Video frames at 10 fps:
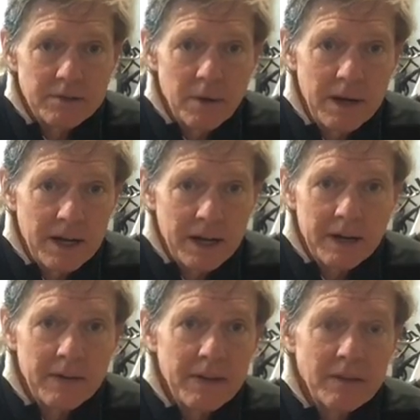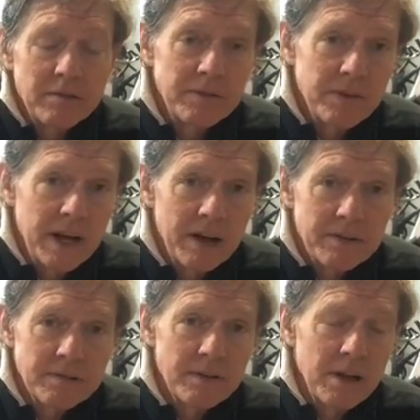training on it. That's it for now.
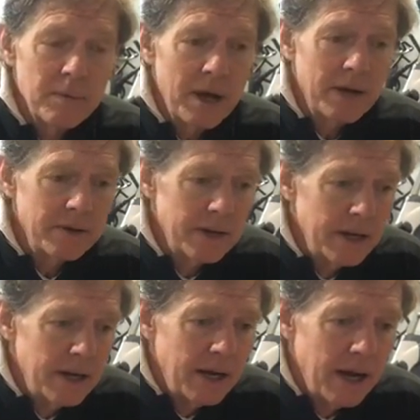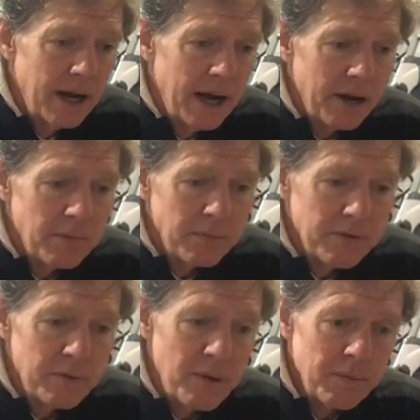This is all about how to
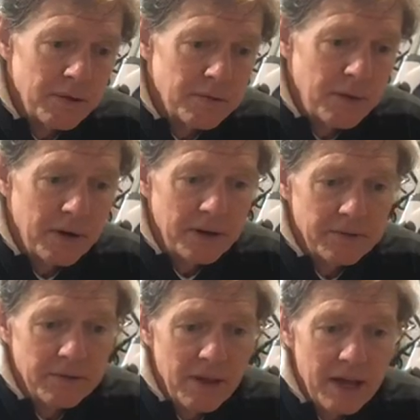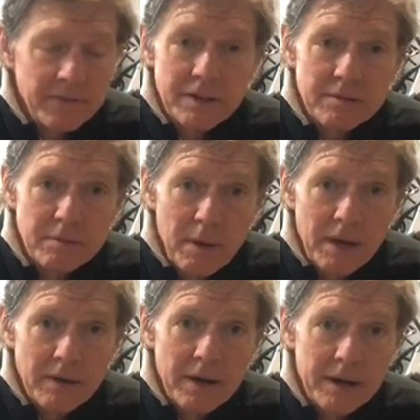improve the member experience. A lot of it is about